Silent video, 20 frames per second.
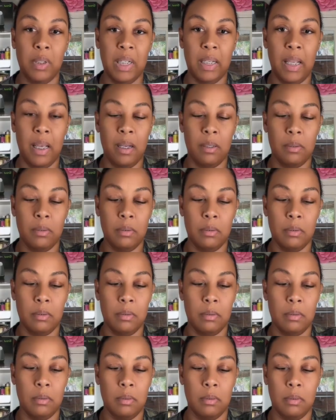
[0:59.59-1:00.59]
it down
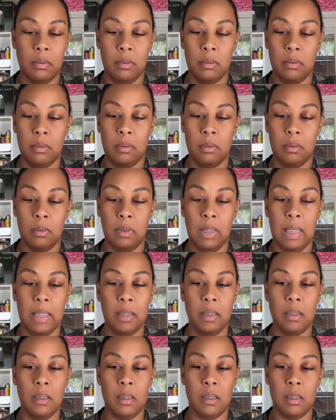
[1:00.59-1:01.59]
like
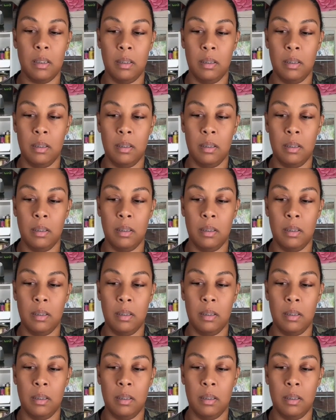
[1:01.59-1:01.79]
this,